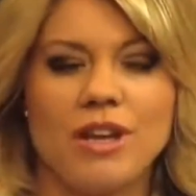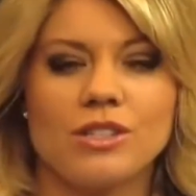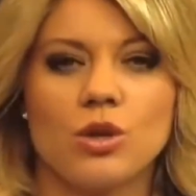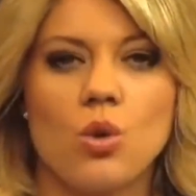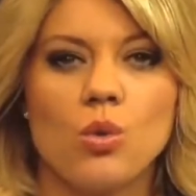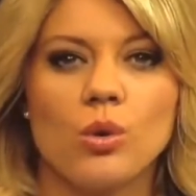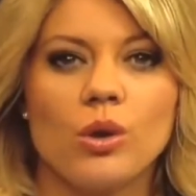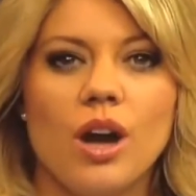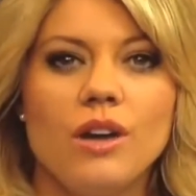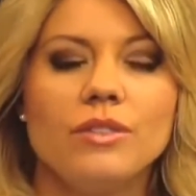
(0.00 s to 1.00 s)
City makes a
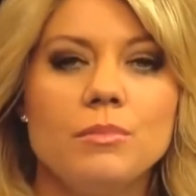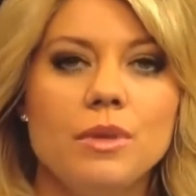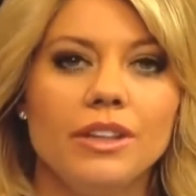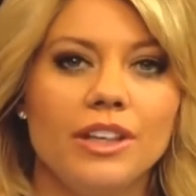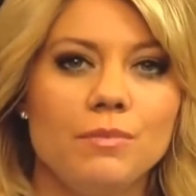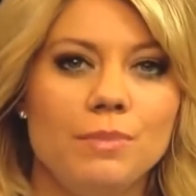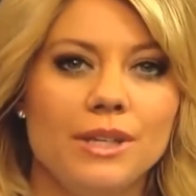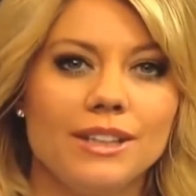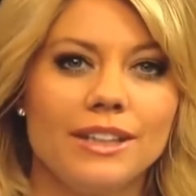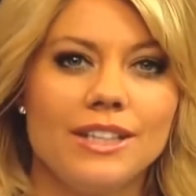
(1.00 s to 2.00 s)
quarter of a
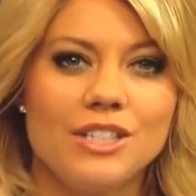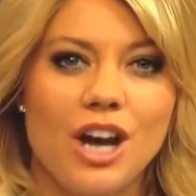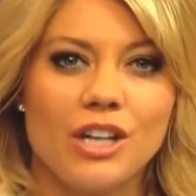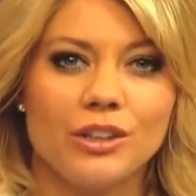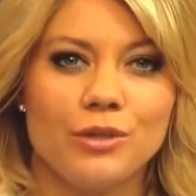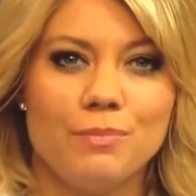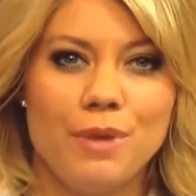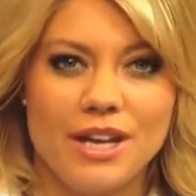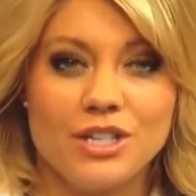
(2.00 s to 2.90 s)
million billion dollar